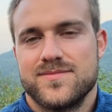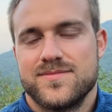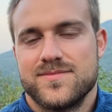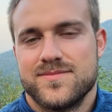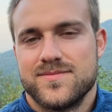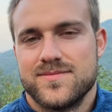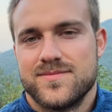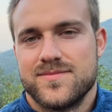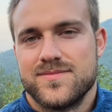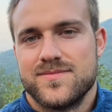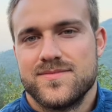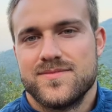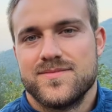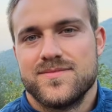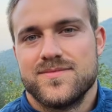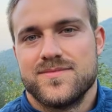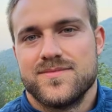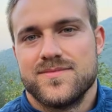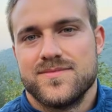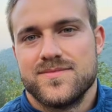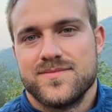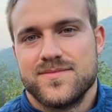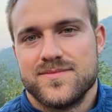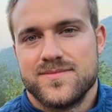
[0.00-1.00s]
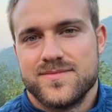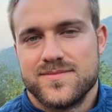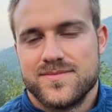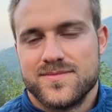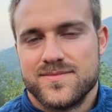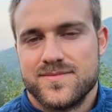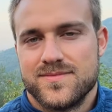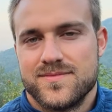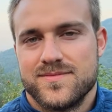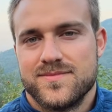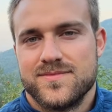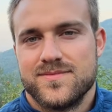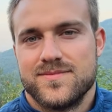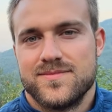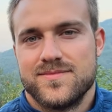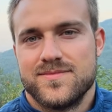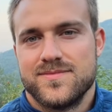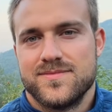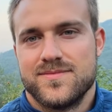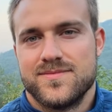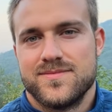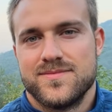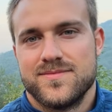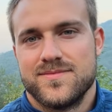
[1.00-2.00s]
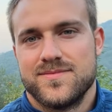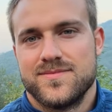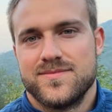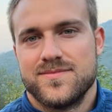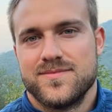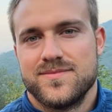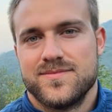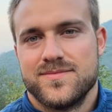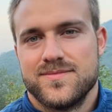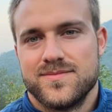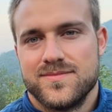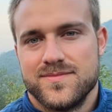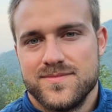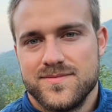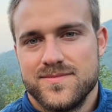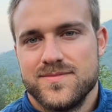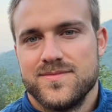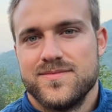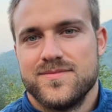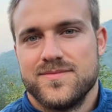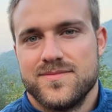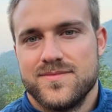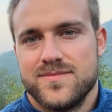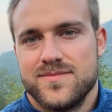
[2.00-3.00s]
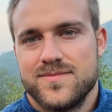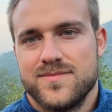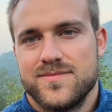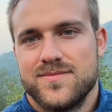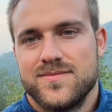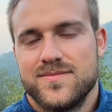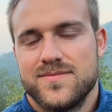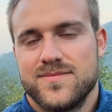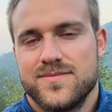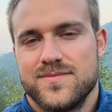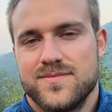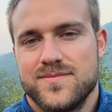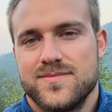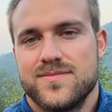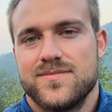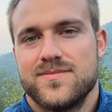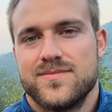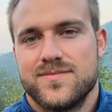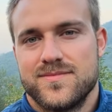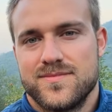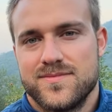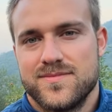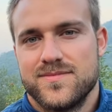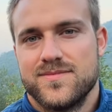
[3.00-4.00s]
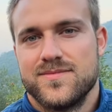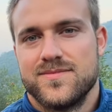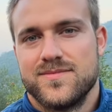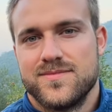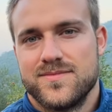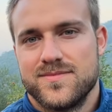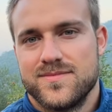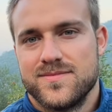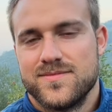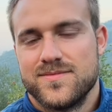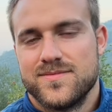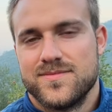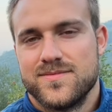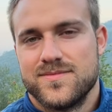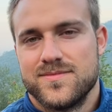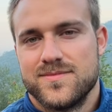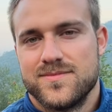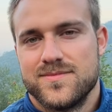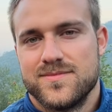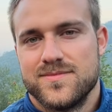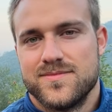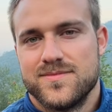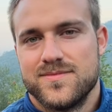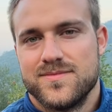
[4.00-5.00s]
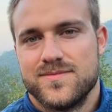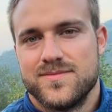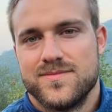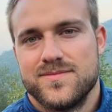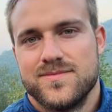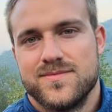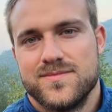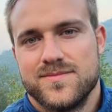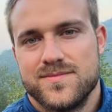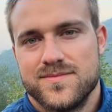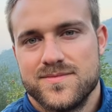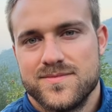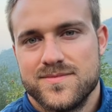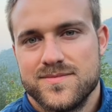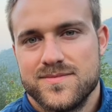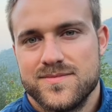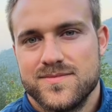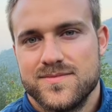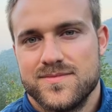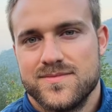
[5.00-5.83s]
This person isn't speaking.